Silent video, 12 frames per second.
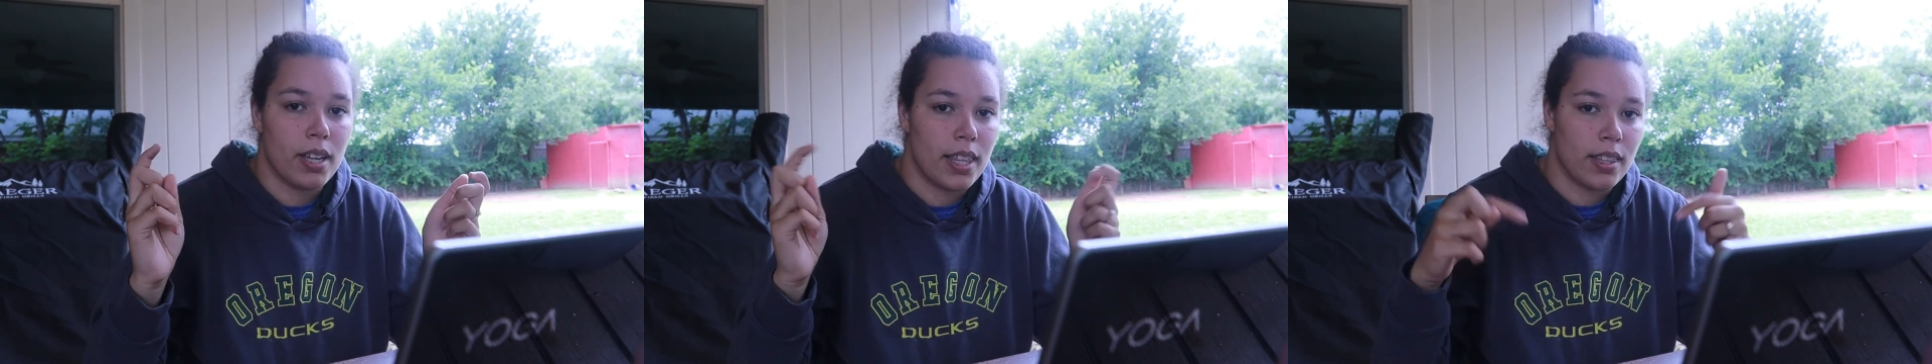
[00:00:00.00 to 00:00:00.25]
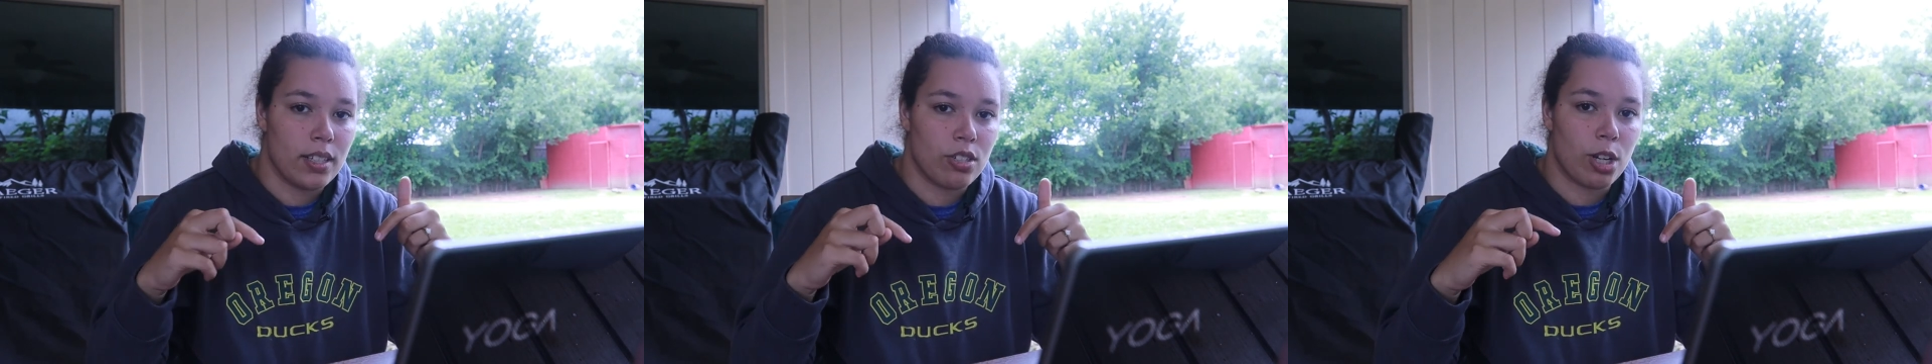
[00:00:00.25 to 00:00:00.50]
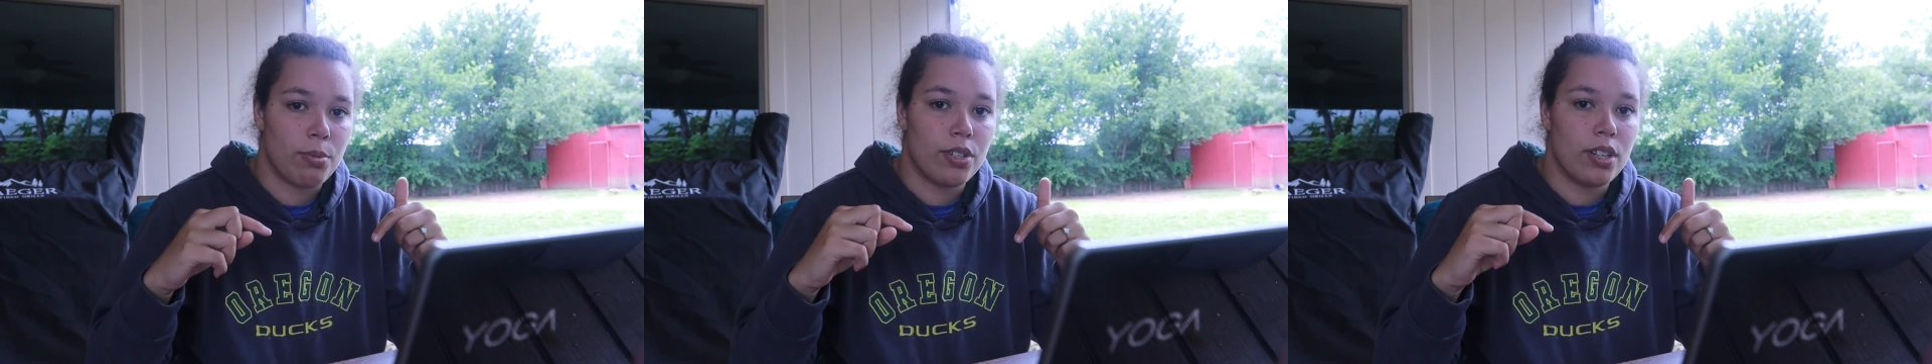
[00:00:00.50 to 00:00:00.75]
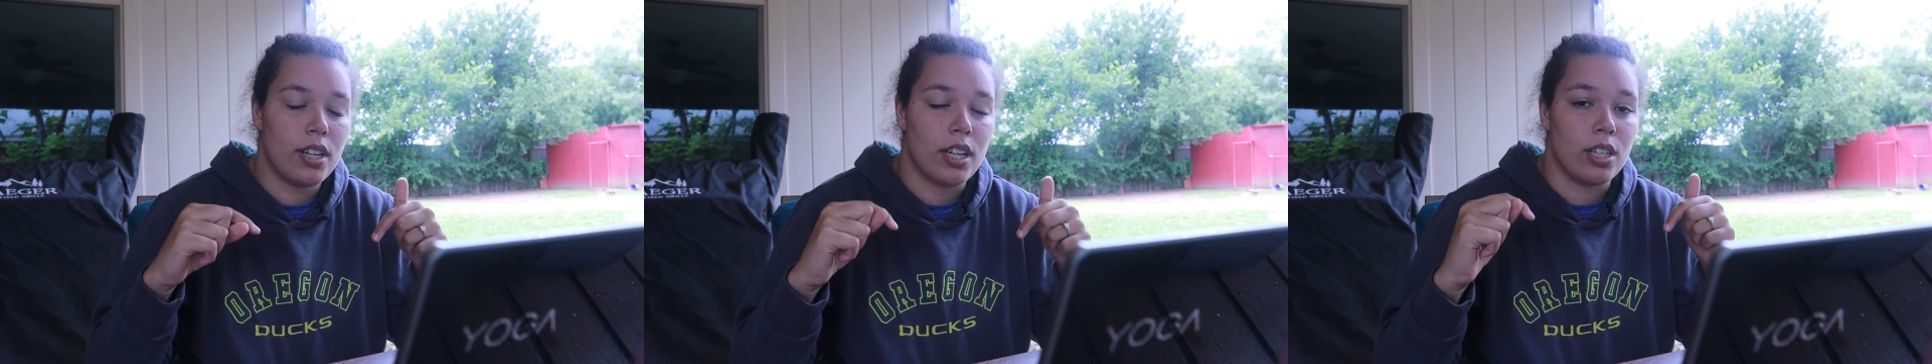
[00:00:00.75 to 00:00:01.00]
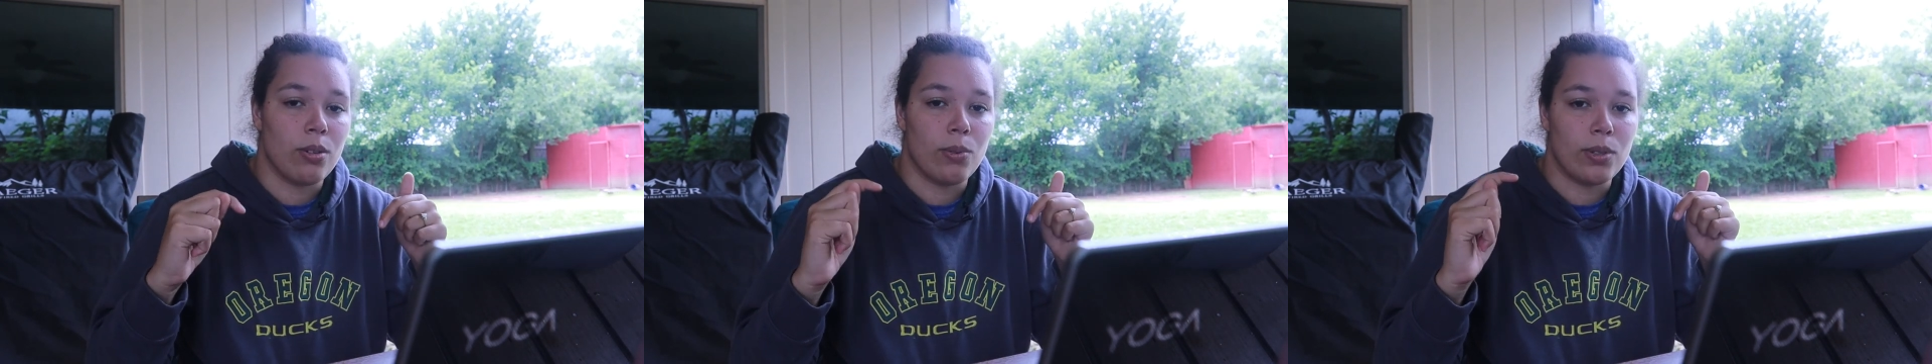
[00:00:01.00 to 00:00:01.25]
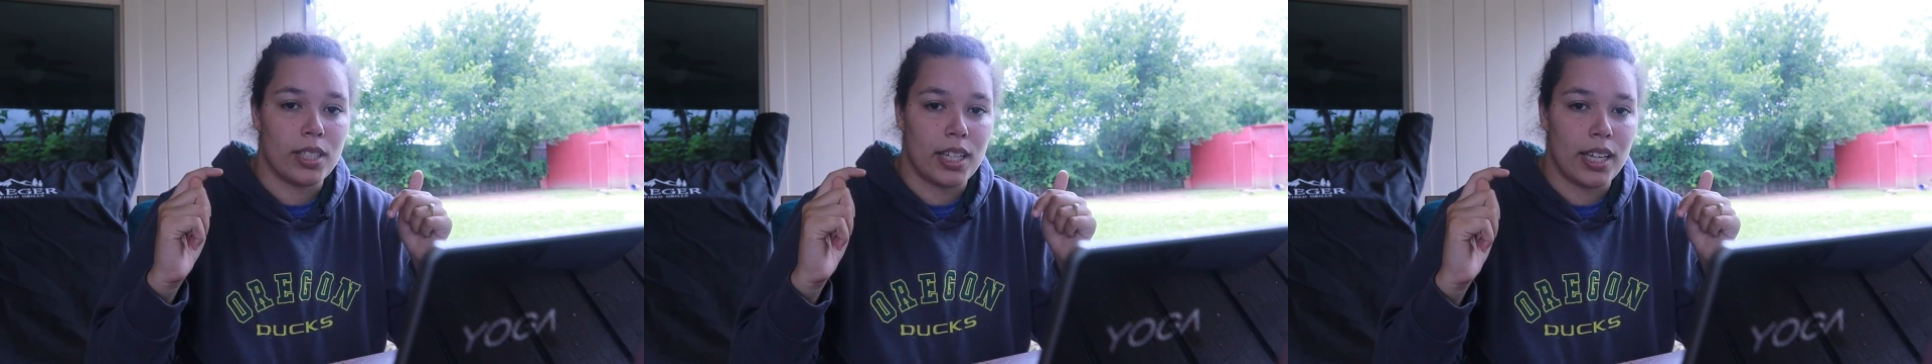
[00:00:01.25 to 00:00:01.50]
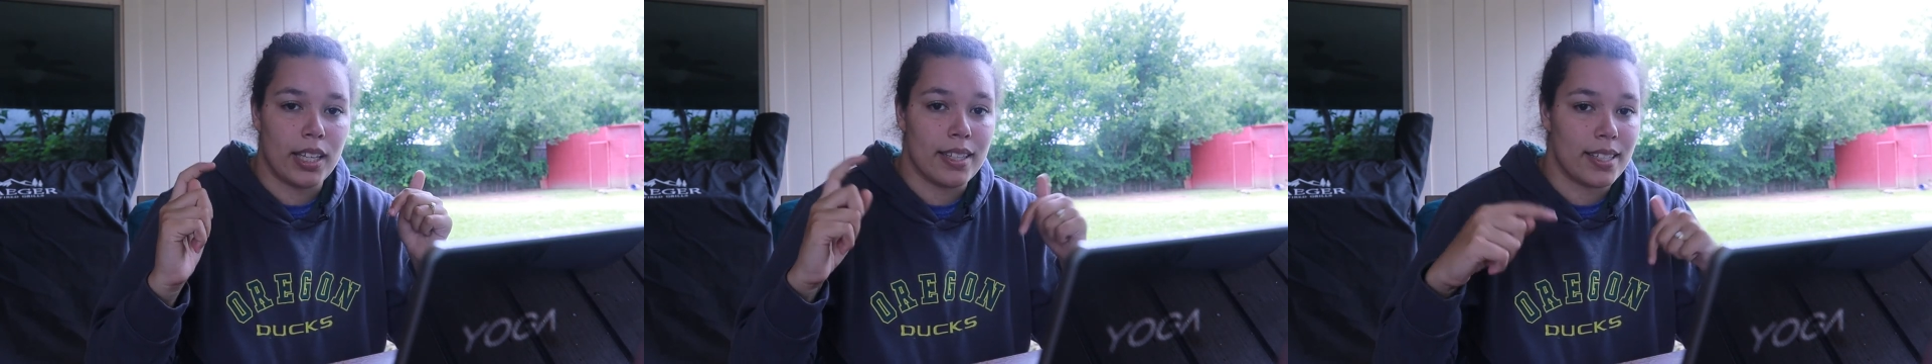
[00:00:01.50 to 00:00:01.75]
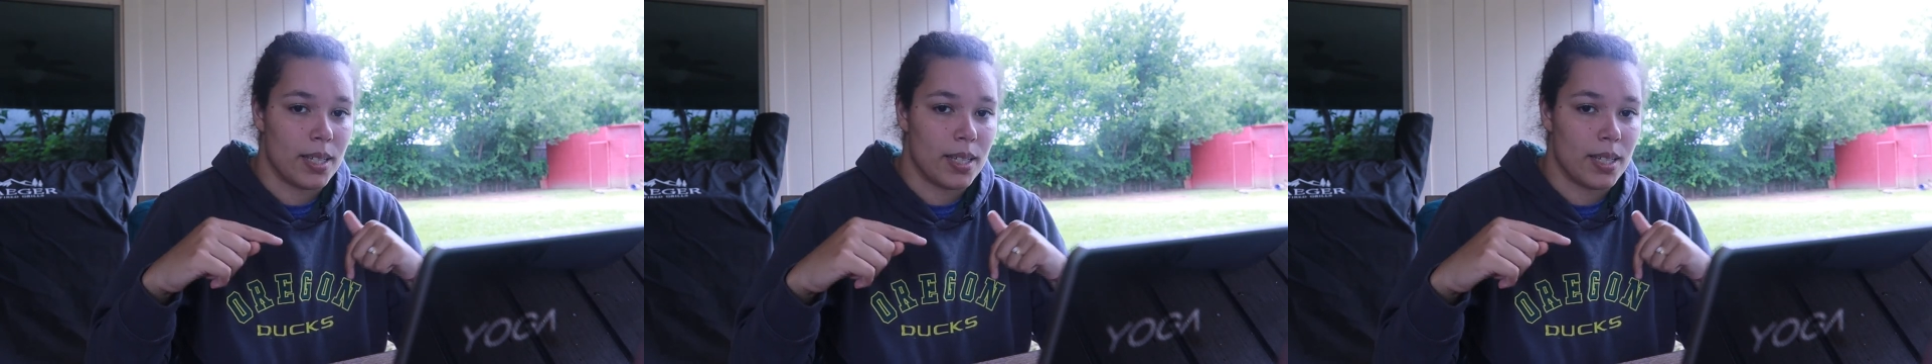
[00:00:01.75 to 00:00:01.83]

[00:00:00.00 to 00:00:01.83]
in the description, you will see the